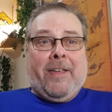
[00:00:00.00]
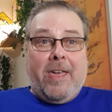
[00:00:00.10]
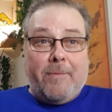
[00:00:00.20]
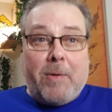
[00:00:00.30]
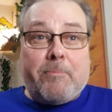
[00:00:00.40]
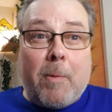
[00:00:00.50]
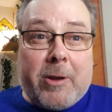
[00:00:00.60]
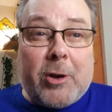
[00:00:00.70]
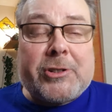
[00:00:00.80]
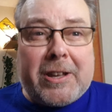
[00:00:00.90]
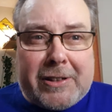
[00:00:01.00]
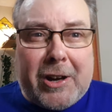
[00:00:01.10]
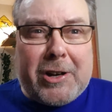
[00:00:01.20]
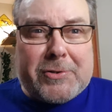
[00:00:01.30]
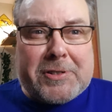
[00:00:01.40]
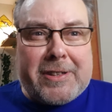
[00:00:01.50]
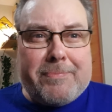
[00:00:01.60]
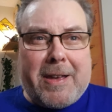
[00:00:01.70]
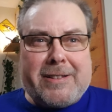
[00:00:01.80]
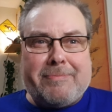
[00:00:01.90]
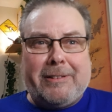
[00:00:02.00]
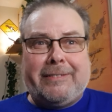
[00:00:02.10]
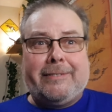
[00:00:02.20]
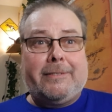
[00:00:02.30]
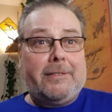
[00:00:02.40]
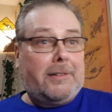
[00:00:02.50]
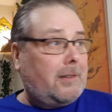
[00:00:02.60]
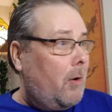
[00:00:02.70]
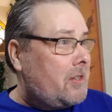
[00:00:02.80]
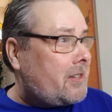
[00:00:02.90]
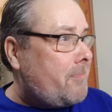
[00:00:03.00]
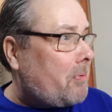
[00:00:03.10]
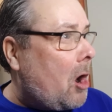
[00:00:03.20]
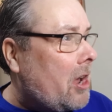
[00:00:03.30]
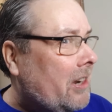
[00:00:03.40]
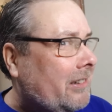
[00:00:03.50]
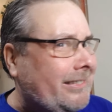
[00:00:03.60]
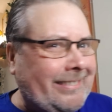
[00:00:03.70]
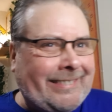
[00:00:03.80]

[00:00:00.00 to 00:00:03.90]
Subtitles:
They've probably got a psychiatrist in the basement. Go and see Brian.